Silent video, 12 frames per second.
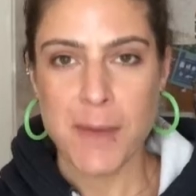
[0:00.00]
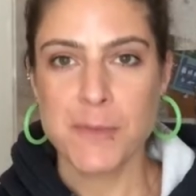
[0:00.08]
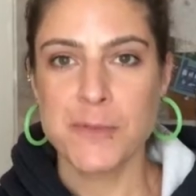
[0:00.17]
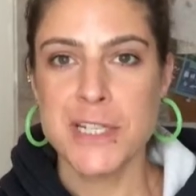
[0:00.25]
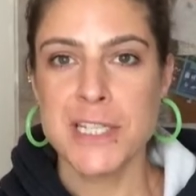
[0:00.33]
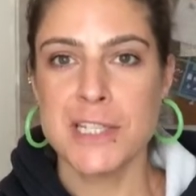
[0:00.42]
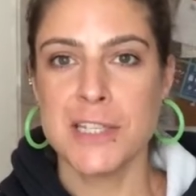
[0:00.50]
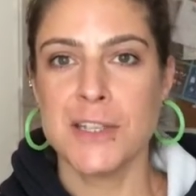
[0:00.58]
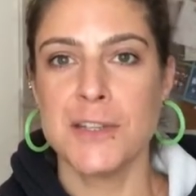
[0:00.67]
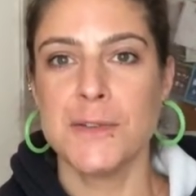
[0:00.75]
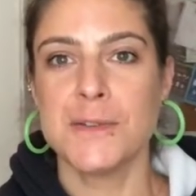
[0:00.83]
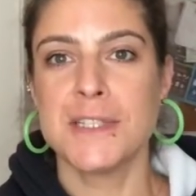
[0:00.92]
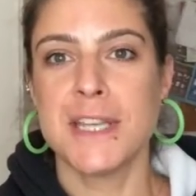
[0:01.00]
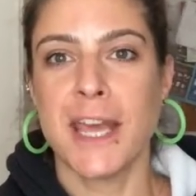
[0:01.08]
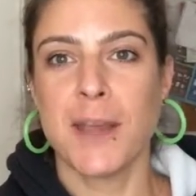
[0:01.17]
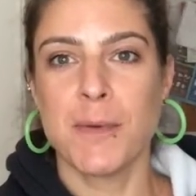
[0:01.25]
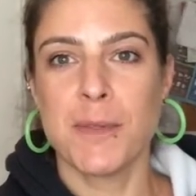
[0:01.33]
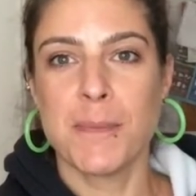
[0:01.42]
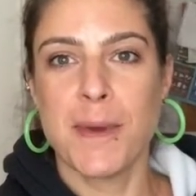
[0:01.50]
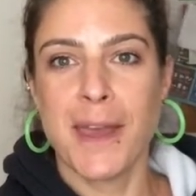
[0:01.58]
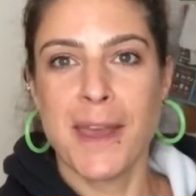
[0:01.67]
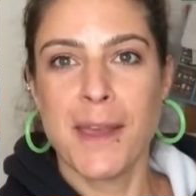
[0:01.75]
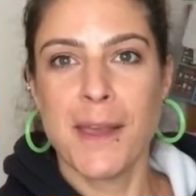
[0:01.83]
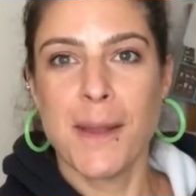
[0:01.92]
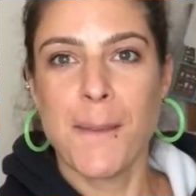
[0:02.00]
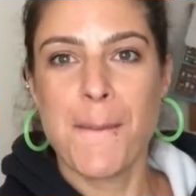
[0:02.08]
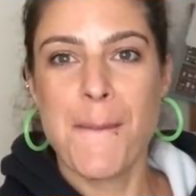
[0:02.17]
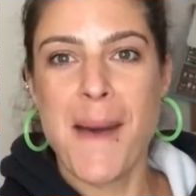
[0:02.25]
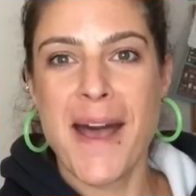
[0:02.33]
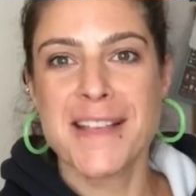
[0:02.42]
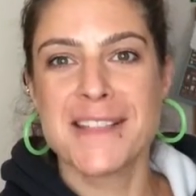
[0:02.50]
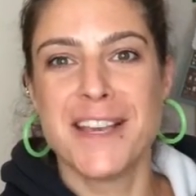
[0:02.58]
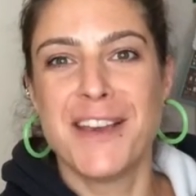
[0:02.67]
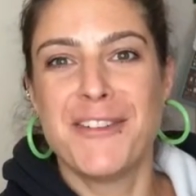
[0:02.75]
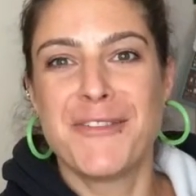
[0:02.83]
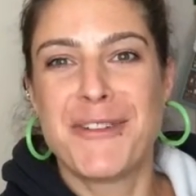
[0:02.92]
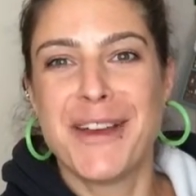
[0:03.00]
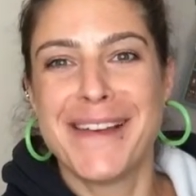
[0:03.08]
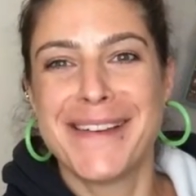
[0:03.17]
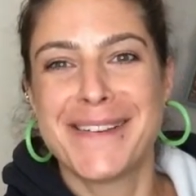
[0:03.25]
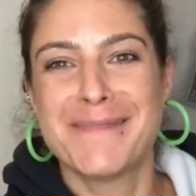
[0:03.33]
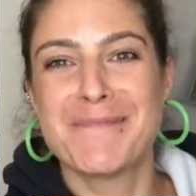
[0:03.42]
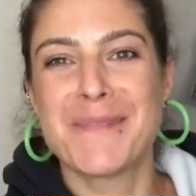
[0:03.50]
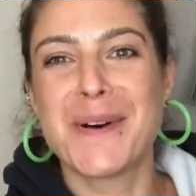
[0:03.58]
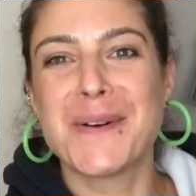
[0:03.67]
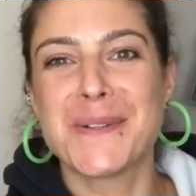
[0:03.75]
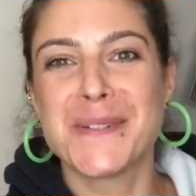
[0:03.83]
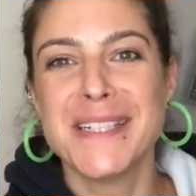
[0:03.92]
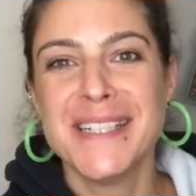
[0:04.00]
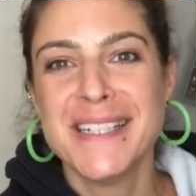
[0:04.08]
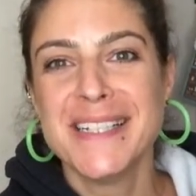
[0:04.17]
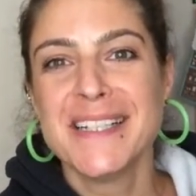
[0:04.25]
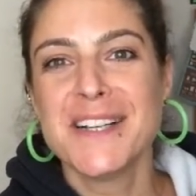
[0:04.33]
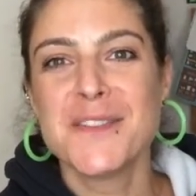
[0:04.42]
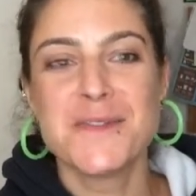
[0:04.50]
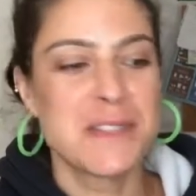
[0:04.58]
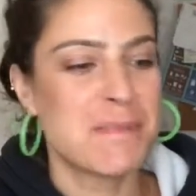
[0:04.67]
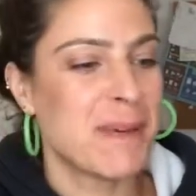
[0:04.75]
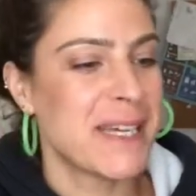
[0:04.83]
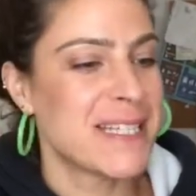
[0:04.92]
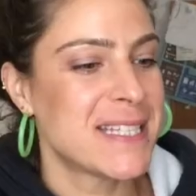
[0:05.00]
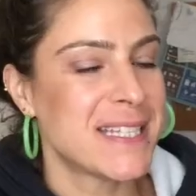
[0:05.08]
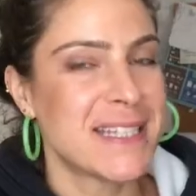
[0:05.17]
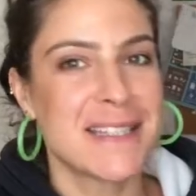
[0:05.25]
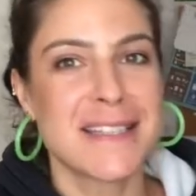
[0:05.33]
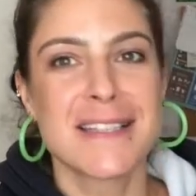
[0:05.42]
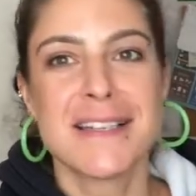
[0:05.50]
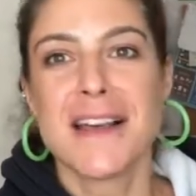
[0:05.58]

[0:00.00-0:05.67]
greeting you today with my massive bowl of spices.